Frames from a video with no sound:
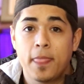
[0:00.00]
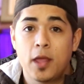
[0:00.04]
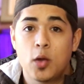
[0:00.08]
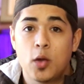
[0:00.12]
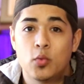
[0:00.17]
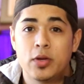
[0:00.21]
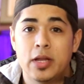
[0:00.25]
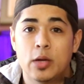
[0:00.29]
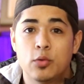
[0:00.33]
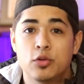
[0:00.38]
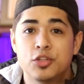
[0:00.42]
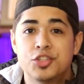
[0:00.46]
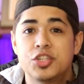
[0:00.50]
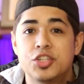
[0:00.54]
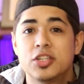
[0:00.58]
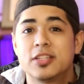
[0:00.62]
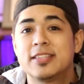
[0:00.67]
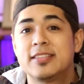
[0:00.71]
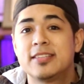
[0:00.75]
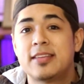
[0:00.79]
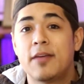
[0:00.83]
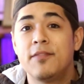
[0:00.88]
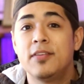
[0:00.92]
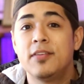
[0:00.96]
When I was
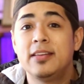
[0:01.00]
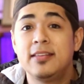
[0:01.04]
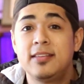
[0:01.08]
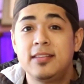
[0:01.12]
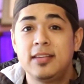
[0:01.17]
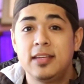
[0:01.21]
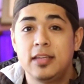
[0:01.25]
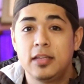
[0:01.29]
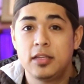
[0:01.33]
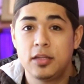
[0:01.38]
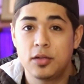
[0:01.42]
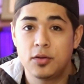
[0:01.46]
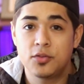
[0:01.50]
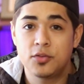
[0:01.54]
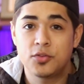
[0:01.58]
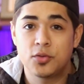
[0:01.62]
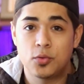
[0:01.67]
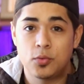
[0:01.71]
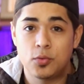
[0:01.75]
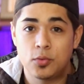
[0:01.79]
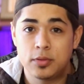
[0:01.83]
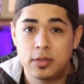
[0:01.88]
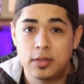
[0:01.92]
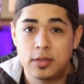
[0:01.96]
just 17 years
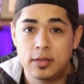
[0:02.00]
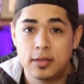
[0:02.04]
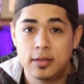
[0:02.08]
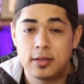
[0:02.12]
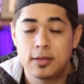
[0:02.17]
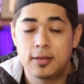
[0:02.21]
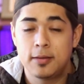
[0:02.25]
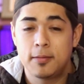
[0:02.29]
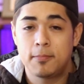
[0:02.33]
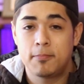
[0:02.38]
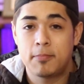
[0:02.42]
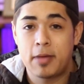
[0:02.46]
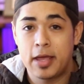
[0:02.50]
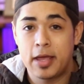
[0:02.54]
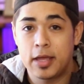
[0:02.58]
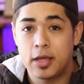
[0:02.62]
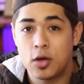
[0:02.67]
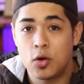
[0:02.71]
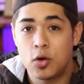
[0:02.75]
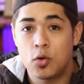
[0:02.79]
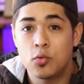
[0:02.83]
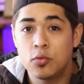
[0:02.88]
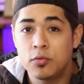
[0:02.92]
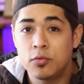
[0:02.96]
old, my
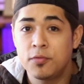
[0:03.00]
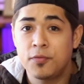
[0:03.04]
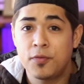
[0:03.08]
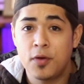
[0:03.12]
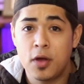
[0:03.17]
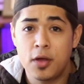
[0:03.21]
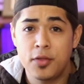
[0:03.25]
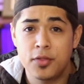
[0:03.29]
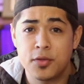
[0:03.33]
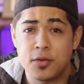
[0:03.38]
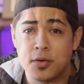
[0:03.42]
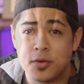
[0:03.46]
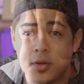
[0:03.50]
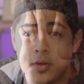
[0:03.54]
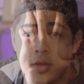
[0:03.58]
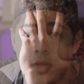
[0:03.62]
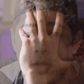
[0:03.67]
own father